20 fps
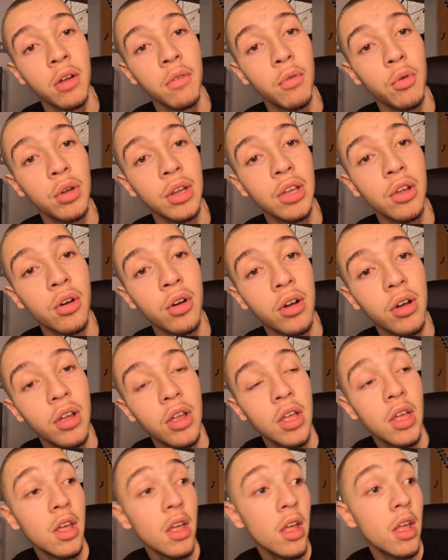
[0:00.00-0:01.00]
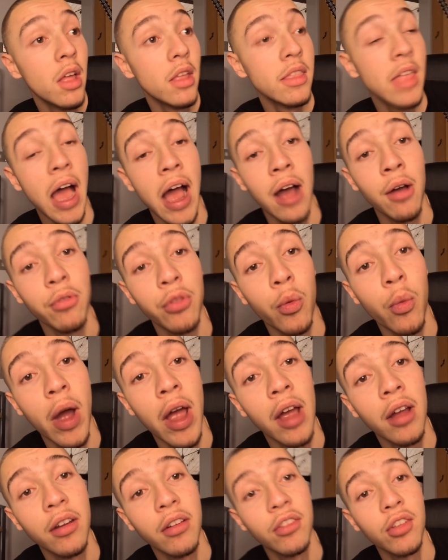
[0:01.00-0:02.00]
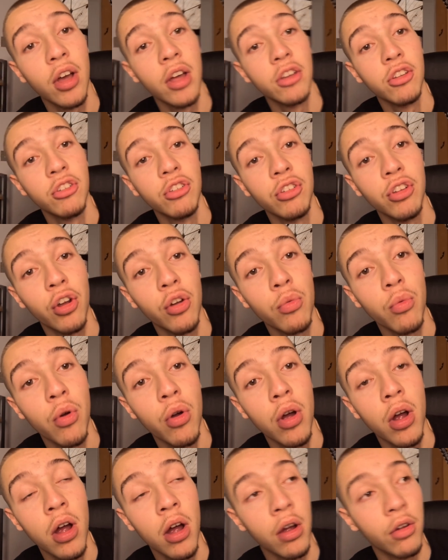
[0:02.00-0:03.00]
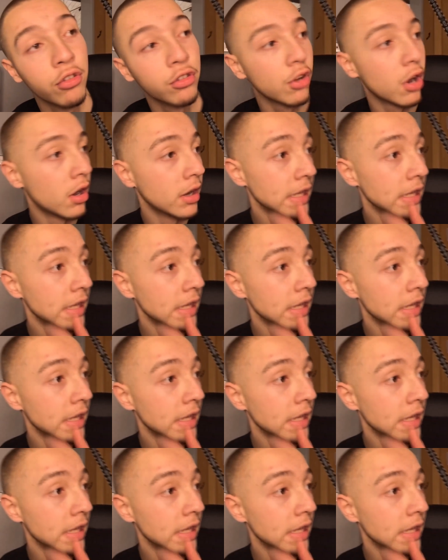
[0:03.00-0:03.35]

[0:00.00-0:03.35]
I've already got that out the way. I decided, you know what, I was